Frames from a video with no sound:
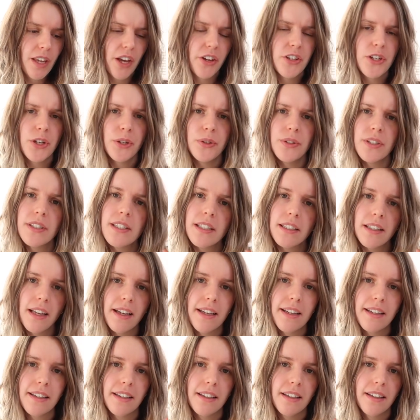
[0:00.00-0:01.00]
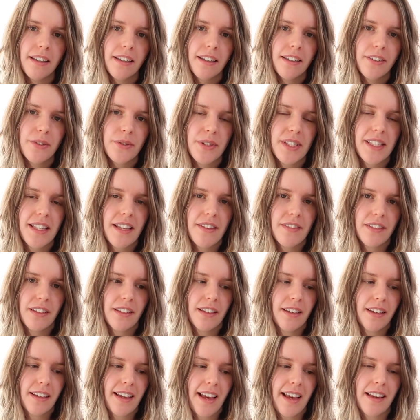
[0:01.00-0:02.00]
And who doesn't like
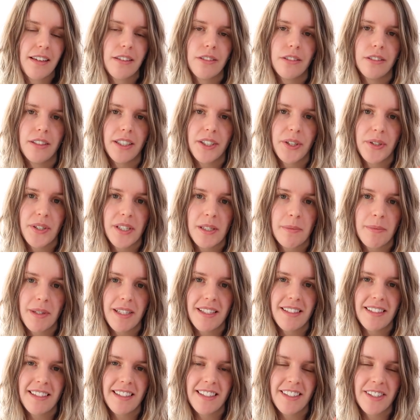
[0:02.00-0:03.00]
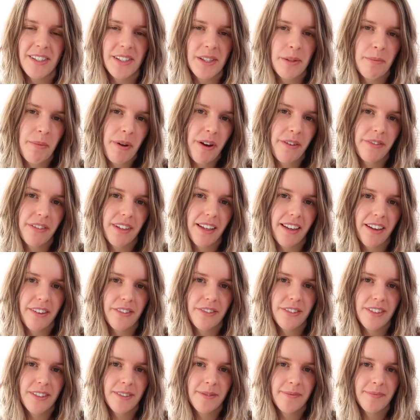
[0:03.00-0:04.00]
receiving a candle at Christmas? It's just the perfect
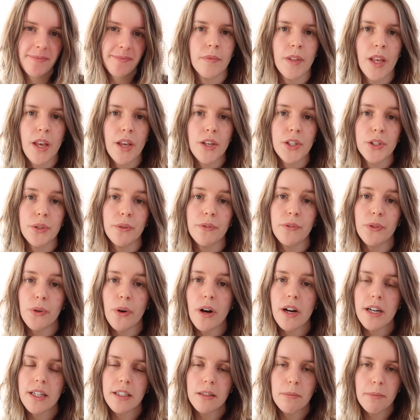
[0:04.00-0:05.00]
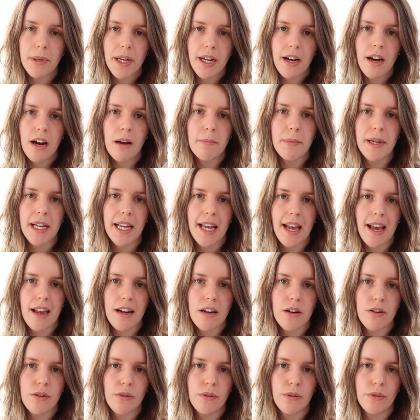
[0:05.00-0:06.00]
gift. So if you are going to pick up a
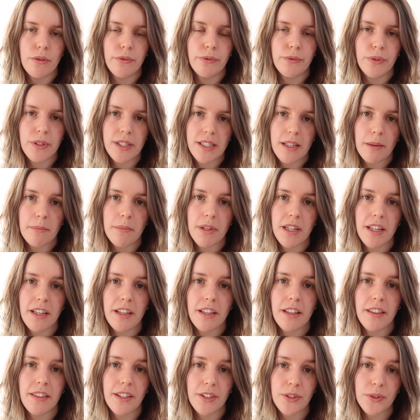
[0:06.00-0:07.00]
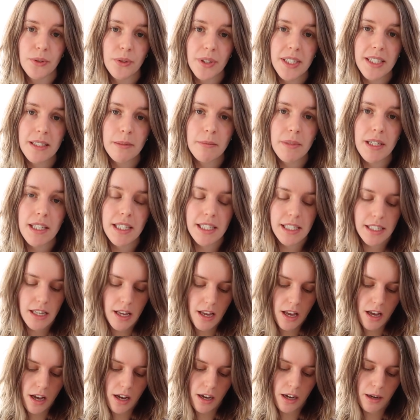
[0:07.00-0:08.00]
candle for somebody this Christmas,
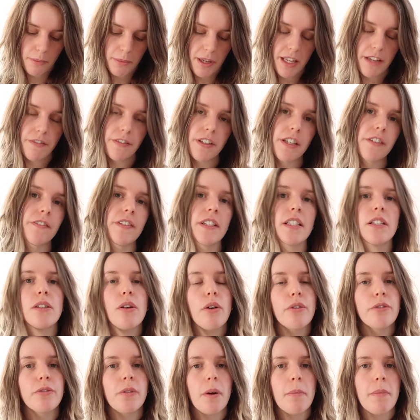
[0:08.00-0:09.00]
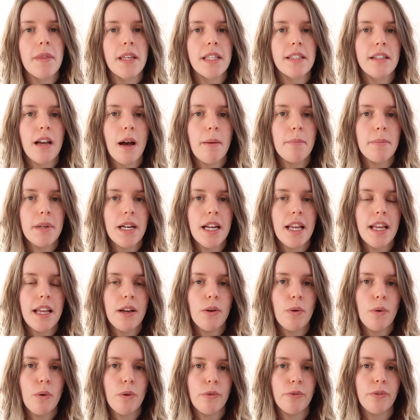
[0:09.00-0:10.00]
even if it's not from this
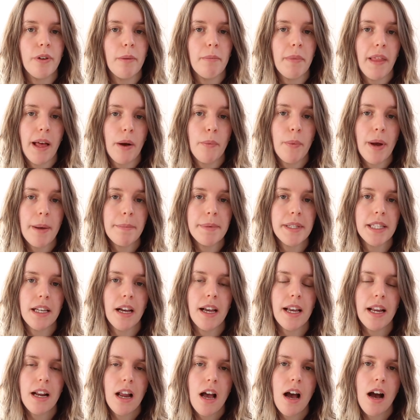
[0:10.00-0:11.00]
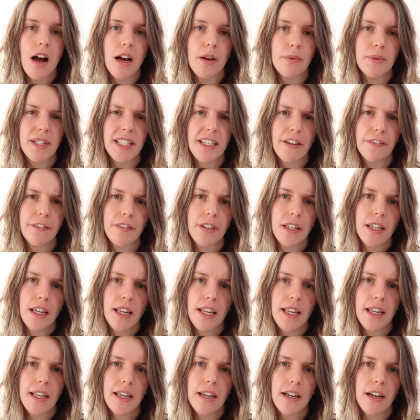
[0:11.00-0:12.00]
company or from that website, I would
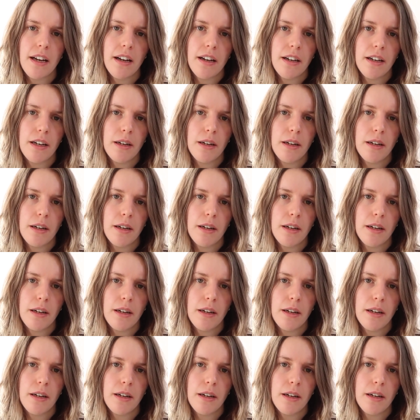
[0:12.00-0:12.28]
definitely